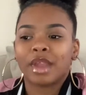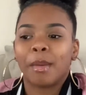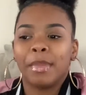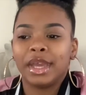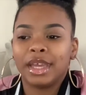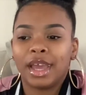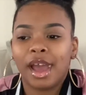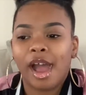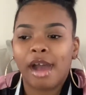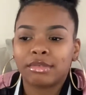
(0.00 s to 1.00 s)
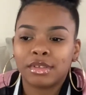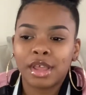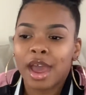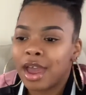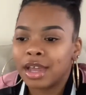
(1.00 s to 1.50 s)
But yeah, after
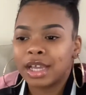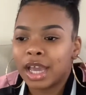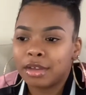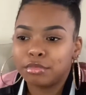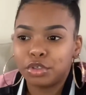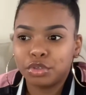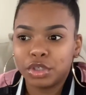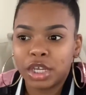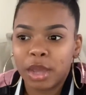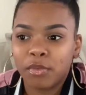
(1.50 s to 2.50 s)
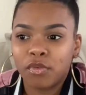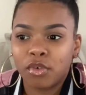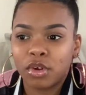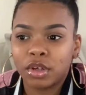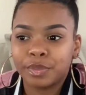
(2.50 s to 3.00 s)
that, it came to the day
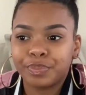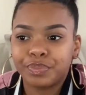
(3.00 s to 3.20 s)
before,